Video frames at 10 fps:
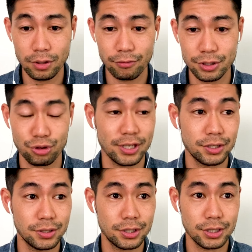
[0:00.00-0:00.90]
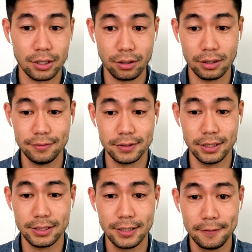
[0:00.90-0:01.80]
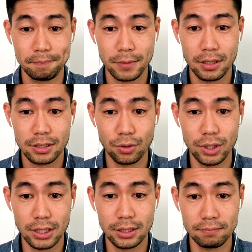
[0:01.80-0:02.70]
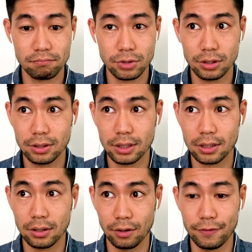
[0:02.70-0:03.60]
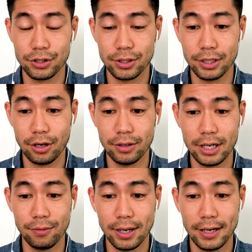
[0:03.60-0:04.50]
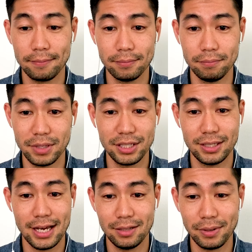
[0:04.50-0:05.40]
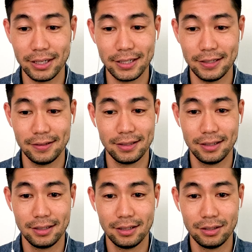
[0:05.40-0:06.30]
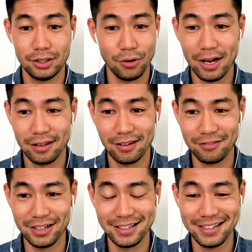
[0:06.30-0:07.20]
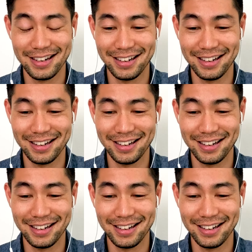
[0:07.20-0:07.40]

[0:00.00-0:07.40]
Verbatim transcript: the restrictions got lifted, so we can officially go anywhere, meet anybody, do anything really.